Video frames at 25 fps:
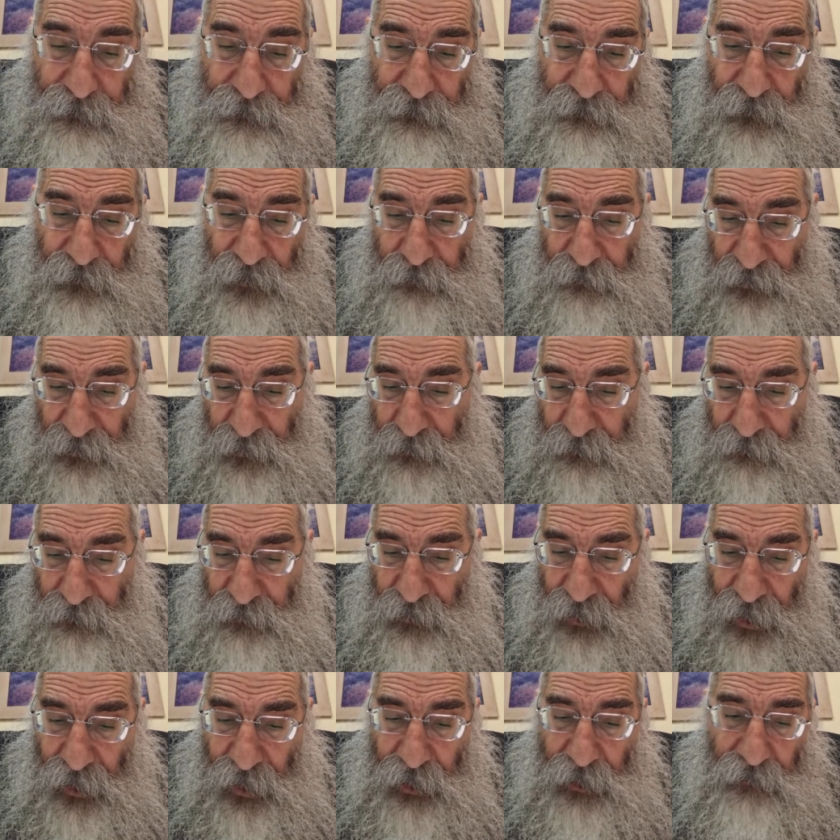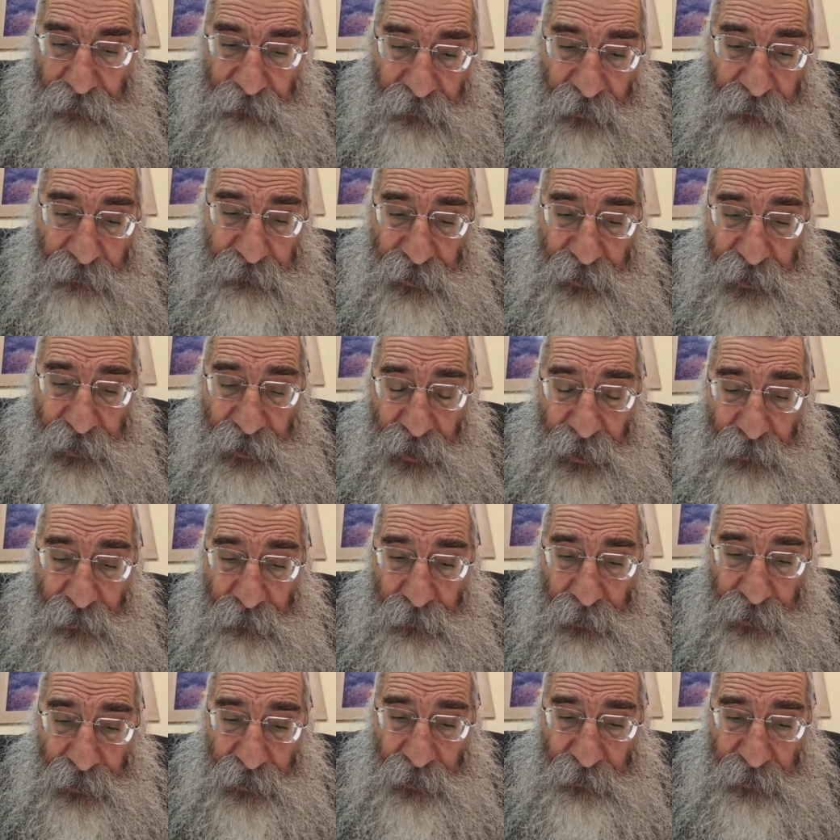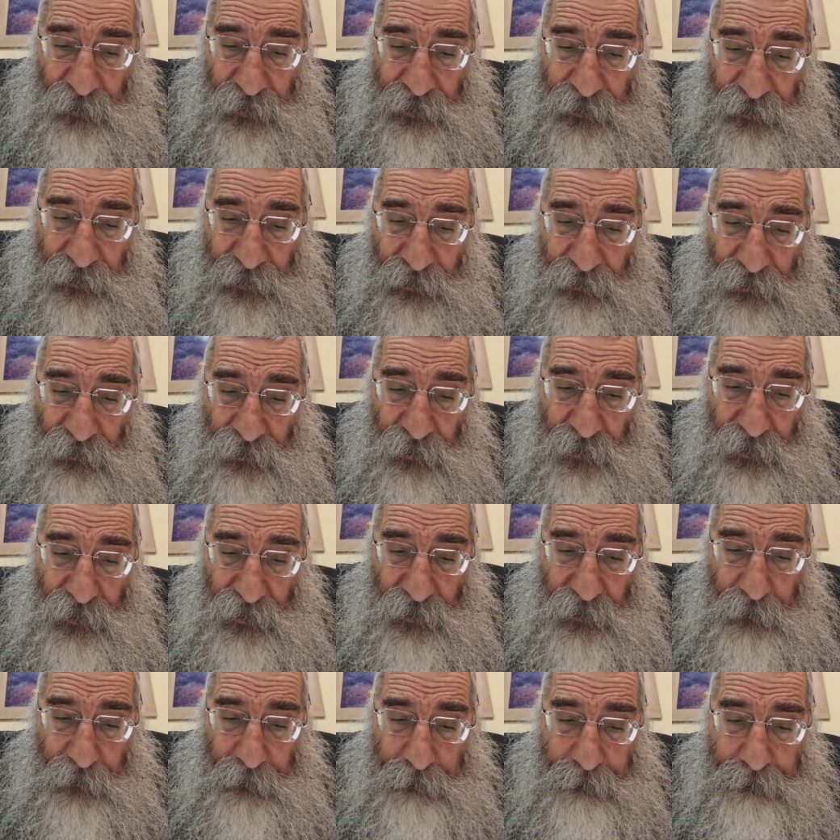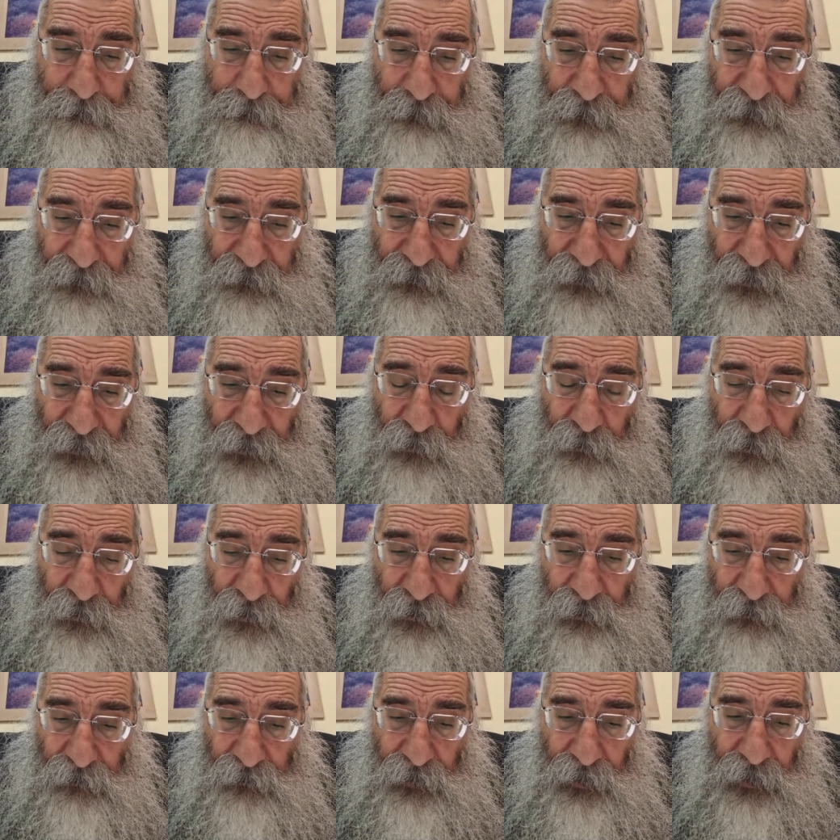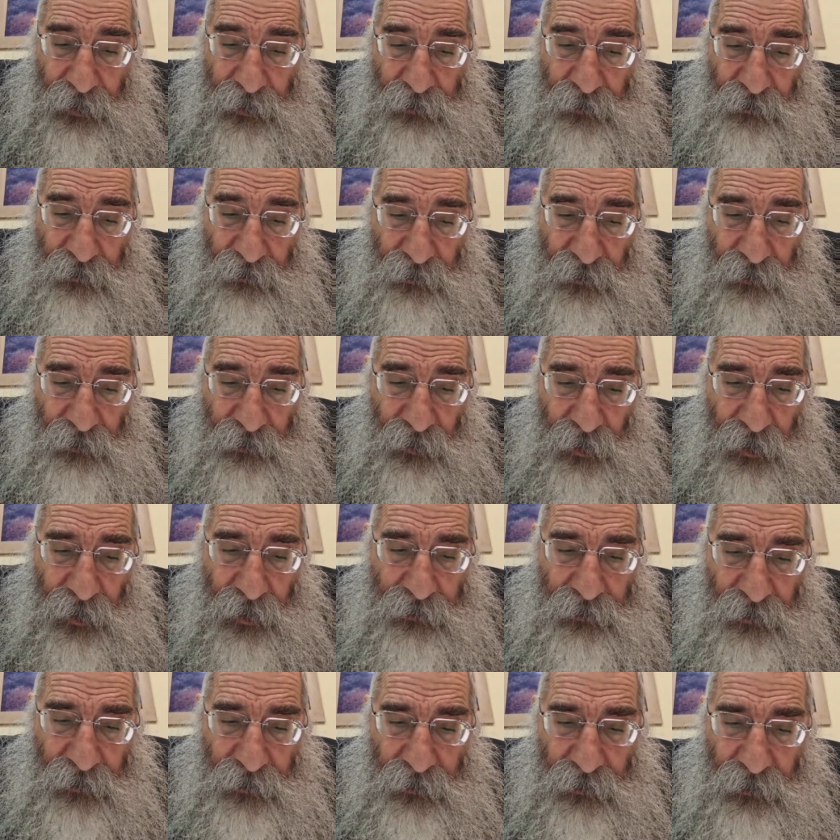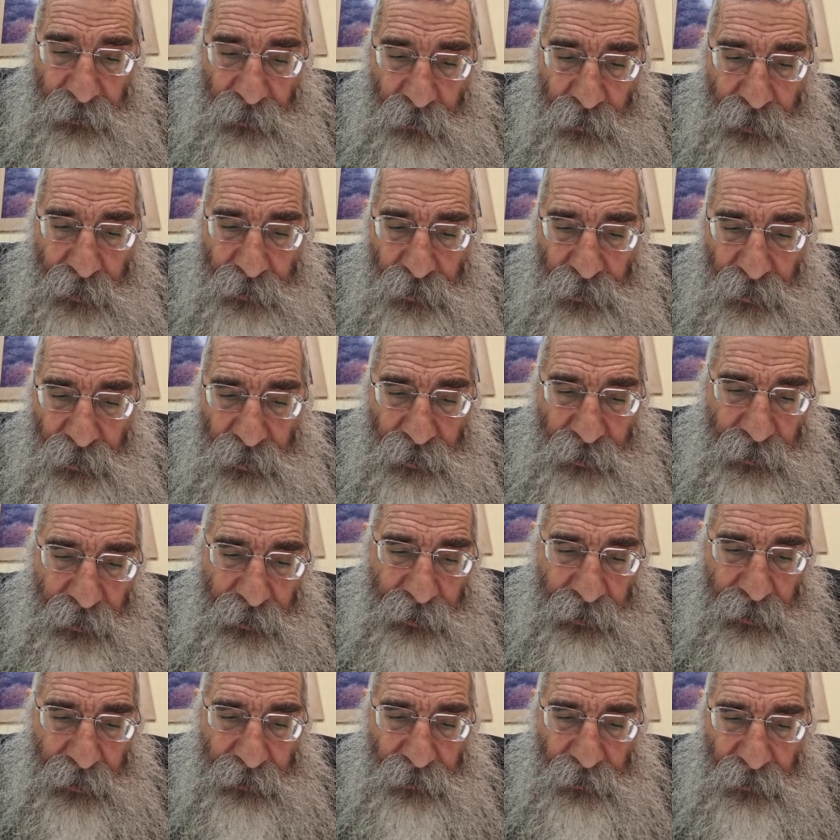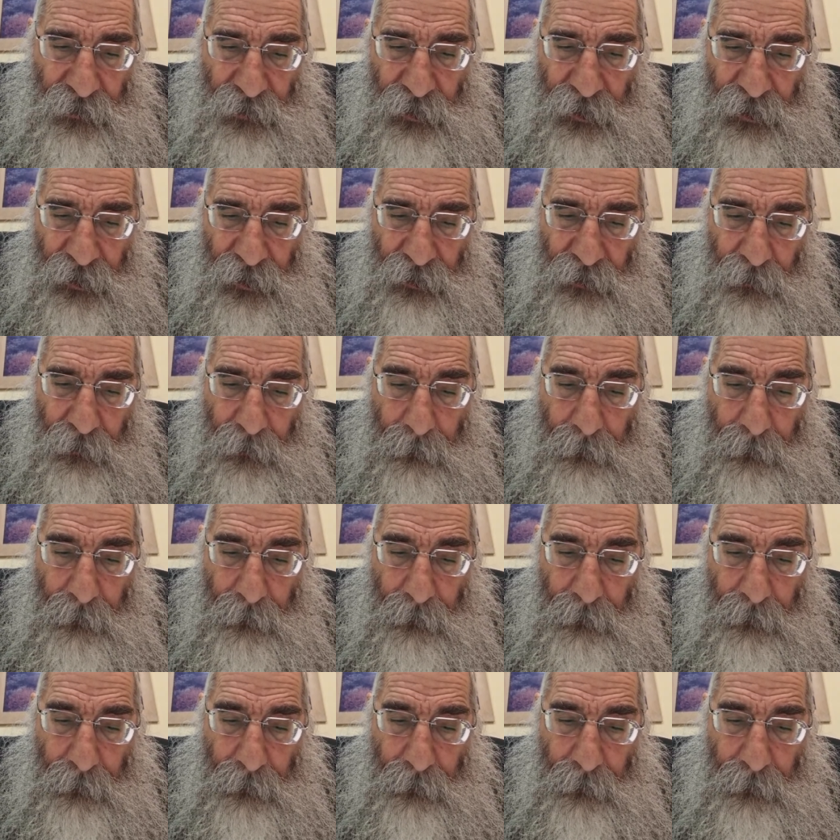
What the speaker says: I mean, Hey, Vav, and Zayin will explain that to us. Here we're asking the question to get to Hey.